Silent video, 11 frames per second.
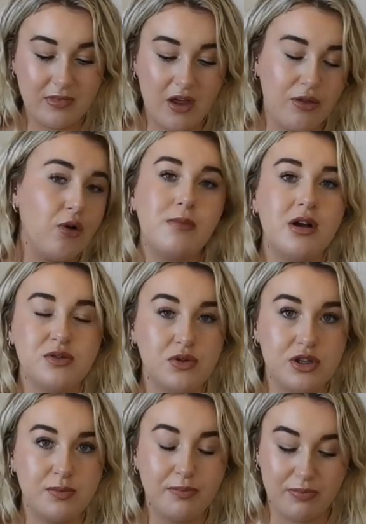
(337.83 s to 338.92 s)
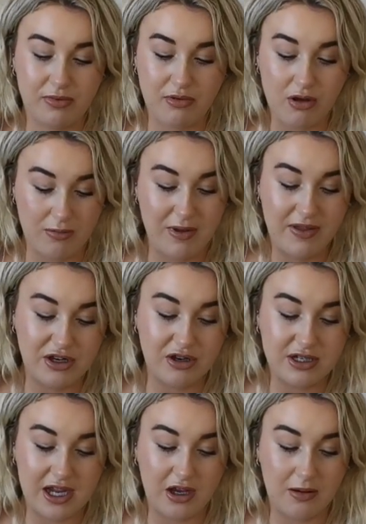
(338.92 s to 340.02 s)
I thought I might as well just throw them in. They don't
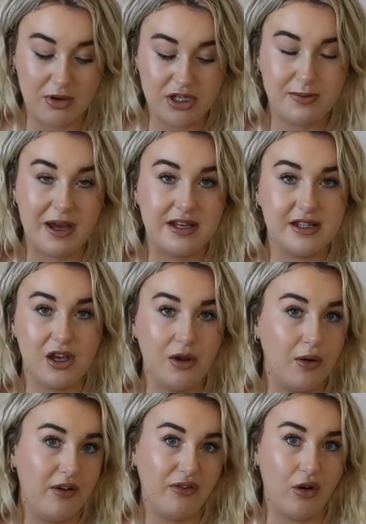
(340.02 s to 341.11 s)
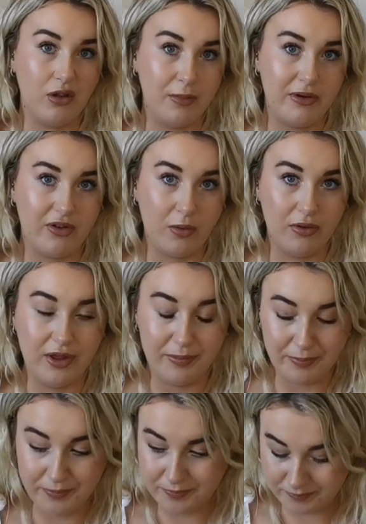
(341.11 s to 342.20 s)
take up much space, so I've got them if I want
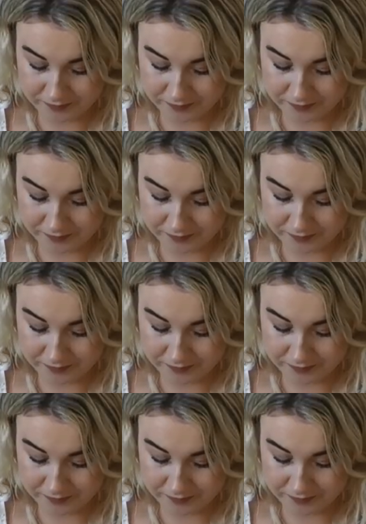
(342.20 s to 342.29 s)
them.